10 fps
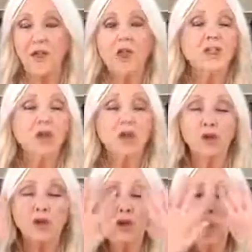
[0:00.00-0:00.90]
So you're
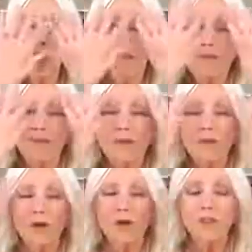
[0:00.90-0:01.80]
not
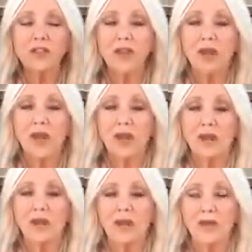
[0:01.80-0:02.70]
focused on
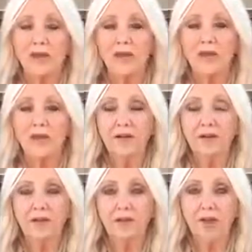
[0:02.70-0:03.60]
anything.
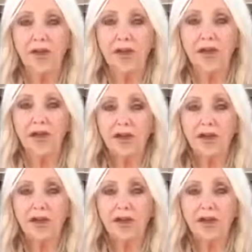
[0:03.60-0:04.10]
Okay,